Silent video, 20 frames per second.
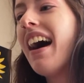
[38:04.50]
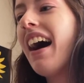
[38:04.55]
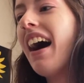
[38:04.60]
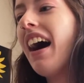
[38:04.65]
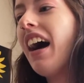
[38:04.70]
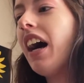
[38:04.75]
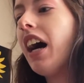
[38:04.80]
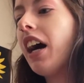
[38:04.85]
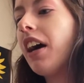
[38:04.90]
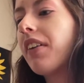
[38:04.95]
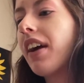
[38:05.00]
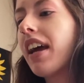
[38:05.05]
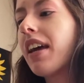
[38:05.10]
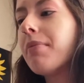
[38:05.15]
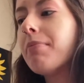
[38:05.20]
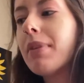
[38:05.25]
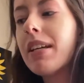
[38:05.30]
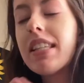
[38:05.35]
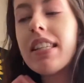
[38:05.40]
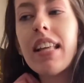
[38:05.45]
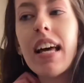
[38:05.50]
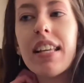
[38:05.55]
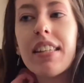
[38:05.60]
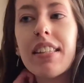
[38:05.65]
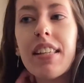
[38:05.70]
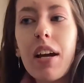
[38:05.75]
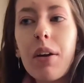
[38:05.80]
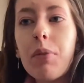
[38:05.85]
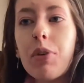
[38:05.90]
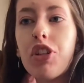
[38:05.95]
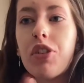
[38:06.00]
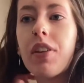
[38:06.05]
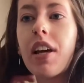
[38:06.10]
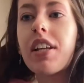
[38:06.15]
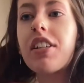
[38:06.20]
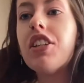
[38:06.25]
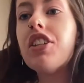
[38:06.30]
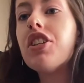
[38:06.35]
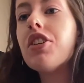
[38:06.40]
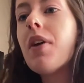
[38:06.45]
All right, Miss Lesek, would you
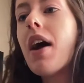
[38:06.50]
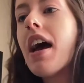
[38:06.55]
like to do